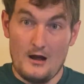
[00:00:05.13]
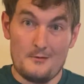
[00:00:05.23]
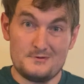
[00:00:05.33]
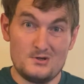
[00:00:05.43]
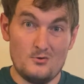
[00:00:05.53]

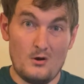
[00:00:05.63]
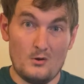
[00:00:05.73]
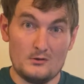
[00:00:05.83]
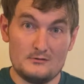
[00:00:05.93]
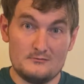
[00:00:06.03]
I'm too
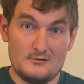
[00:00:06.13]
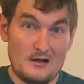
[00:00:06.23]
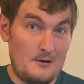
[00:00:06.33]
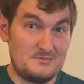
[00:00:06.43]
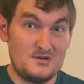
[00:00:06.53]
old.
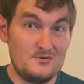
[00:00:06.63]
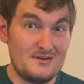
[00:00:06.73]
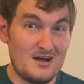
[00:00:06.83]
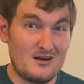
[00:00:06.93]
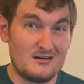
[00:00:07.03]
I'm too
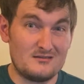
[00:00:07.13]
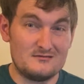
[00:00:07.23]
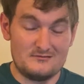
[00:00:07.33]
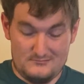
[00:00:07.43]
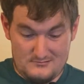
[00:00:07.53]
young.
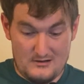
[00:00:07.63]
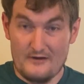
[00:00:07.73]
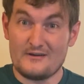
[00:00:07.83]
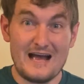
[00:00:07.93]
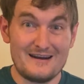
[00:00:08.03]

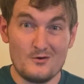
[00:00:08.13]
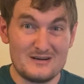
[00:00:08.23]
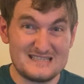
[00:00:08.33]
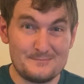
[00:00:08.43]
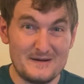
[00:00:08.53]
I've got no
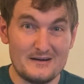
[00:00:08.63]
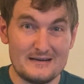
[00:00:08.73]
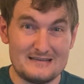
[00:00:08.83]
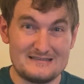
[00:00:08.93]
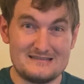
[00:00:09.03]

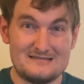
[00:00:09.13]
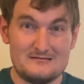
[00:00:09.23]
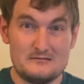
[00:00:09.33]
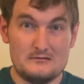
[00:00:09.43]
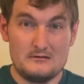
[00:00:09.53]
experience.
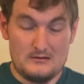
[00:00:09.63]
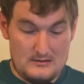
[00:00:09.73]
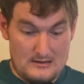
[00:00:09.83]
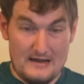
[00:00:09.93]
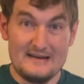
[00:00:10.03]

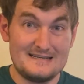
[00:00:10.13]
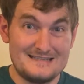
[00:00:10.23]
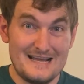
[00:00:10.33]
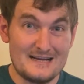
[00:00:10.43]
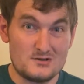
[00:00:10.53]
I
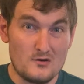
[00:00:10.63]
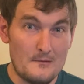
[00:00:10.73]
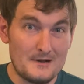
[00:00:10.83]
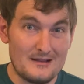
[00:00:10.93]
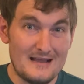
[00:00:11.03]
didn't take
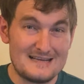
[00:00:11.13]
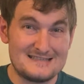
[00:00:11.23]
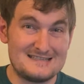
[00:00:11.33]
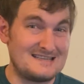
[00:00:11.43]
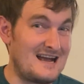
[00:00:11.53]
drama
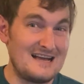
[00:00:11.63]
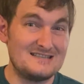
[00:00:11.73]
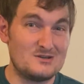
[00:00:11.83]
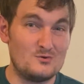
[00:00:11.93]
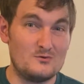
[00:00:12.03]
classes in high
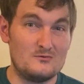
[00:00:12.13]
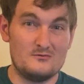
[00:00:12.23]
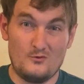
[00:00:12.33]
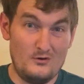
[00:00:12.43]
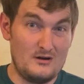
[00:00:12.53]
school
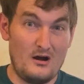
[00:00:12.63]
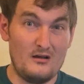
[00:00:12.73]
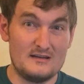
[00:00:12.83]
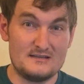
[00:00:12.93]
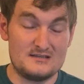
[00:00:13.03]
or
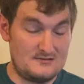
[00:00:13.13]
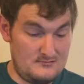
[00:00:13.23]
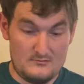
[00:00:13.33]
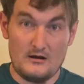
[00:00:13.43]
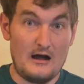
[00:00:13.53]
college.
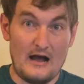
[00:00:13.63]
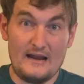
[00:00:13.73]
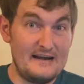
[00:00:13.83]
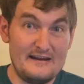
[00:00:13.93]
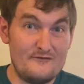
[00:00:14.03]

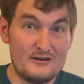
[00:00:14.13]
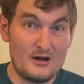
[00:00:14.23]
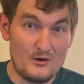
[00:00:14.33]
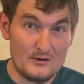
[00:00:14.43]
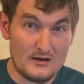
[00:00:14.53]
I didn't even
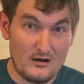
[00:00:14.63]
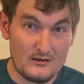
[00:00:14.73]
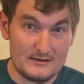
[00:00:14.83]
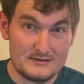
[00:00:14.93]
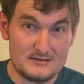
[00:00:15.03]
go to
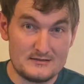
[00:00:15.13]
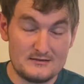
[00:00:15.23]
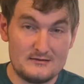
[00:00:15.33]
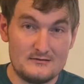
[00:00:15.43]
college.